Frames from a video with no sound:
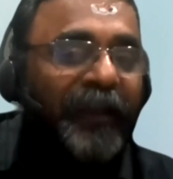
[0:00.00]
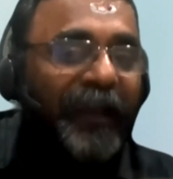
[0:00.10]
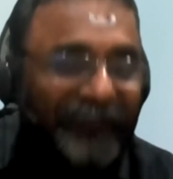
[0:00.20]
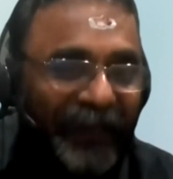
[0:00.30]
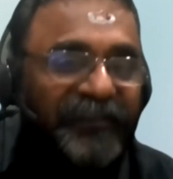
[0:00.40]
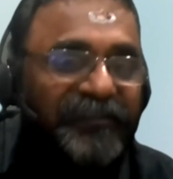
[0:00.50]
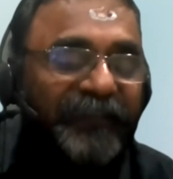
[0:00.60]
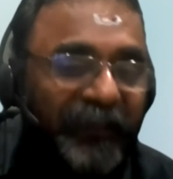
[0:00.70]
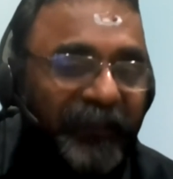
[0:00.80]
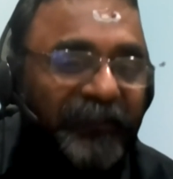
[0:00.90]
And that is the
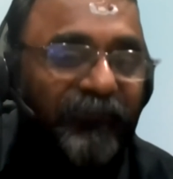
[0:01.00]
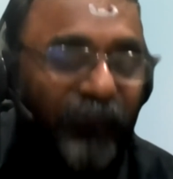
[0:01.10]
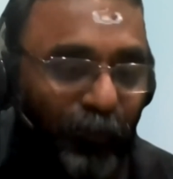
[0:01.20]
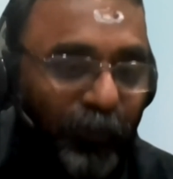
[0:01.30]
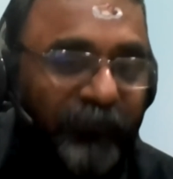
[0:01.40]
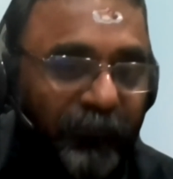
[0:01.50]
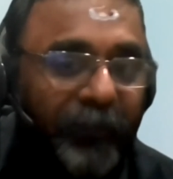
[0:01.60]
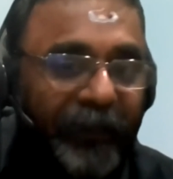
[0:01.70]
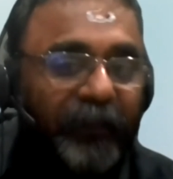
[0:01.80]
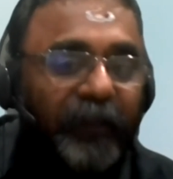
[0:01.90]
taking the form of a
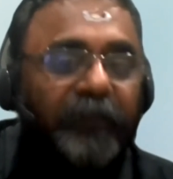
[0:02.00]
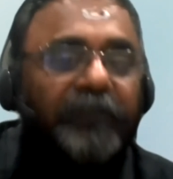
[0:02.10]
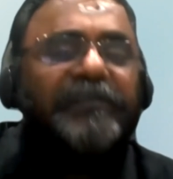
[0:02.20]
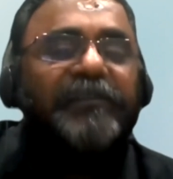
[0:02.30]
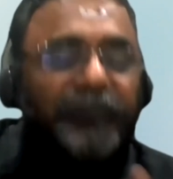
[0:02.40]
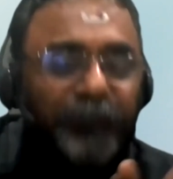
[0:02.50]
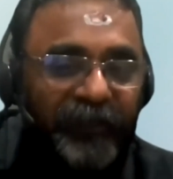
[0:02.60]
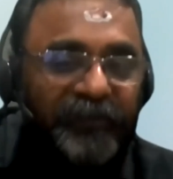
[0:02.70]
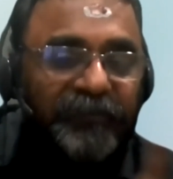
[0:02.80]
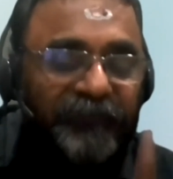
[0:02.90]
break, and it's
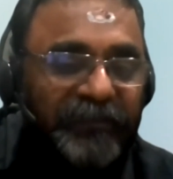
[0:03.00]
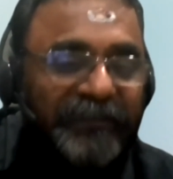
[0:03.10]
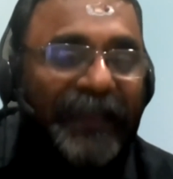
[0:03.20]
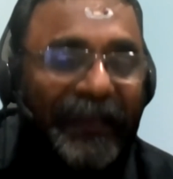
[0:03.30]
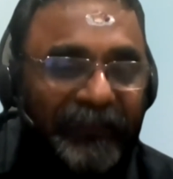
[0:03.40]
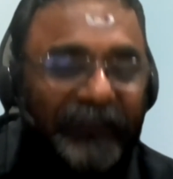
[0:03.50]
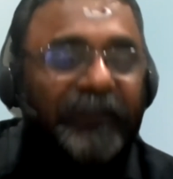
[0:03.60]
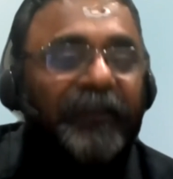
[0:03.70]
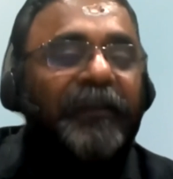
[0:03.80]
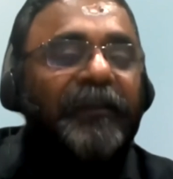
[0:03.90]
inspiration which is
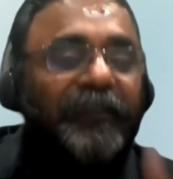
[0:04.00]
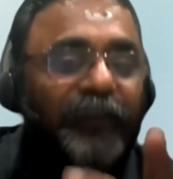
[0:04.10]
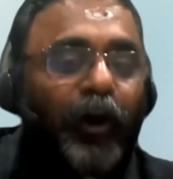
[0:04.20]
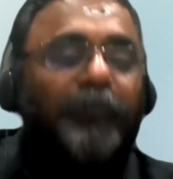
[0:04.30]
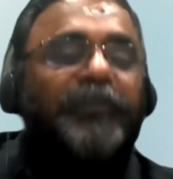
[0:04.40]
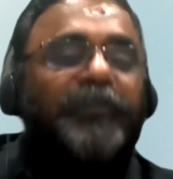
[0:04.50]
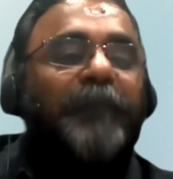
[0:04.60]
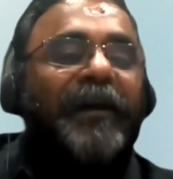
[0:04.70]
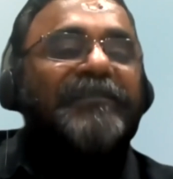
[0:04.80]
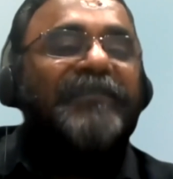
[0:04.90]
lacking in the common
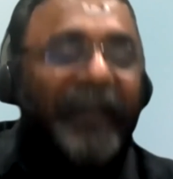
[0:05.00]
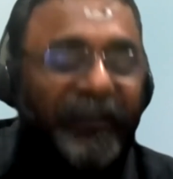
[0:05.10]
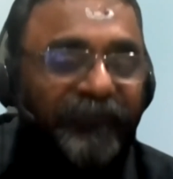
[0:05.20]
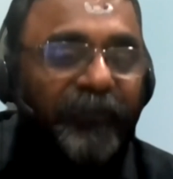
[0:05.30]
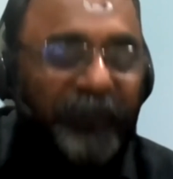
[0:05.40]
man's life.